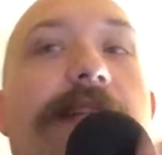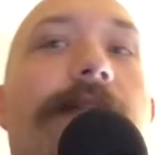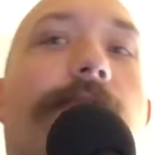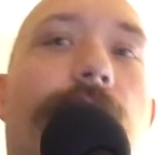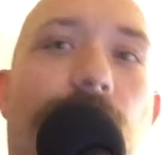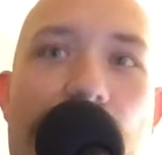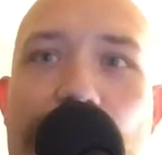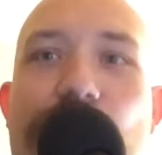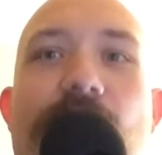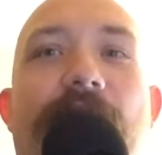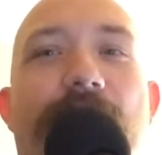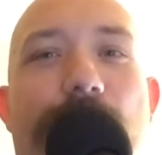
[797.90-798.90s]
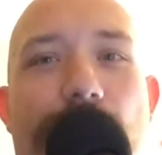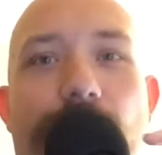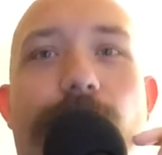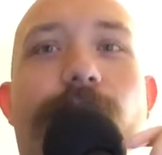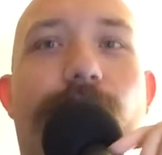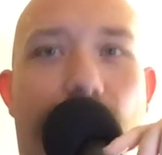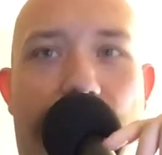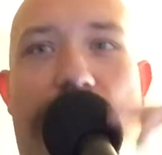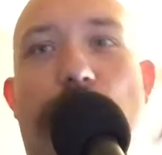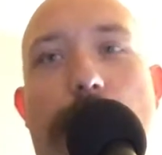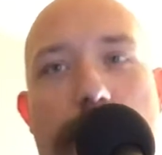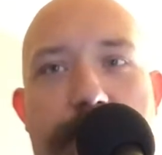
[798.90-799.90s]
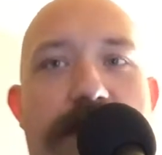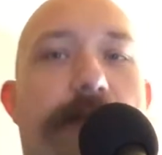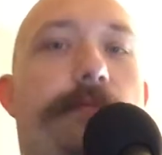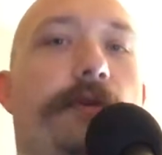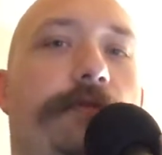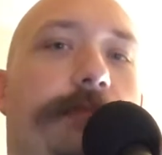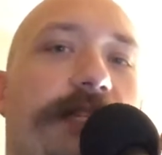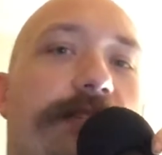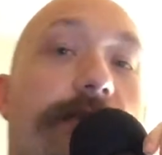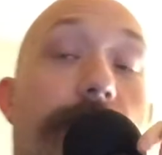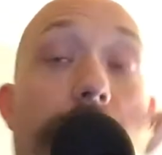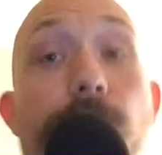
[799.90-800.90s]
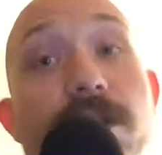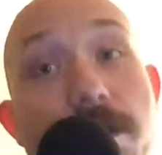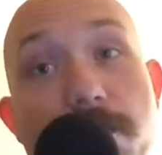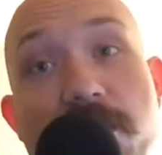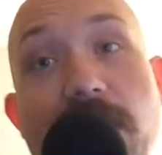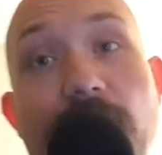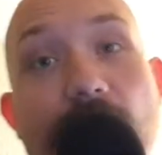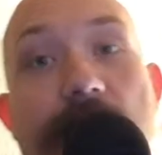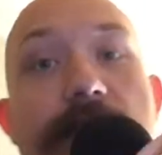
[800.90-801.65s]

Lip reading: of groups and movements do it, but libertarians